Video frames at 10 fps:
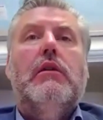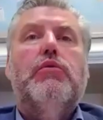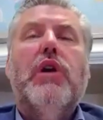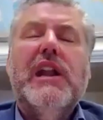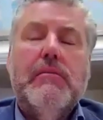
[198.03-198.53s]

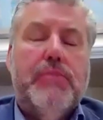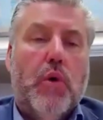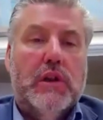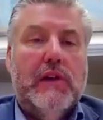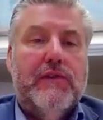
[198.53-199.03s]
Really
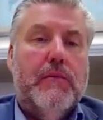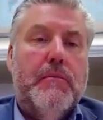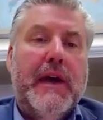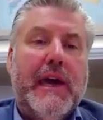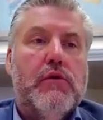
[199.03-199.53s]
importantly for
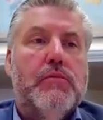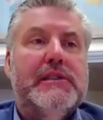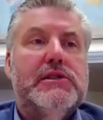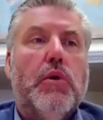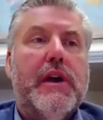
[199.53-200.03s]
me, we'll be
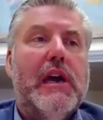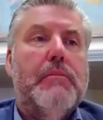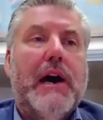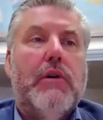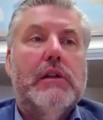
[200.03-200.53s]
talking
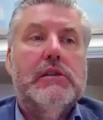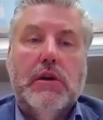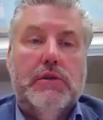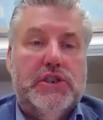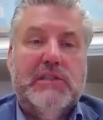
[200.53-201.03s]
about
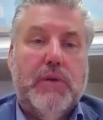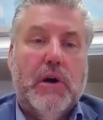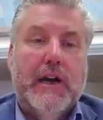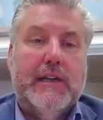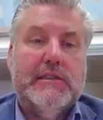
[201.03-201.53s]
unconscious
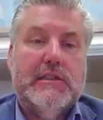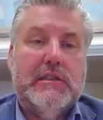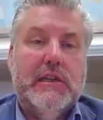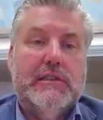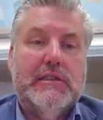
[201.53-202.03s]
bias.
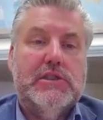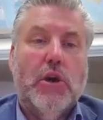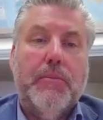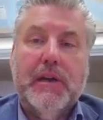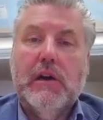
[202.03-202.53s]
It's a
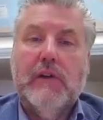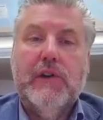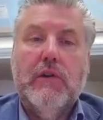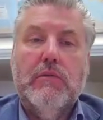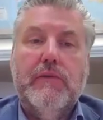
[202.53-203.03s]
topic I
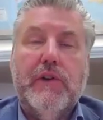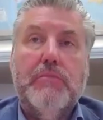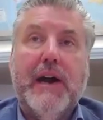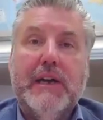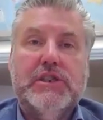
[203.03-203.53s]
feel very
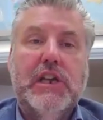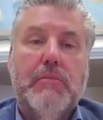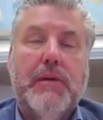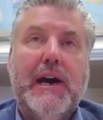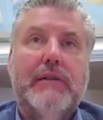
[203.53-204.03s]
passionate
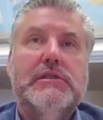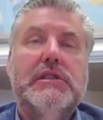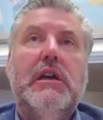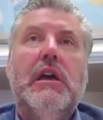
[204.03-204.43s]
about.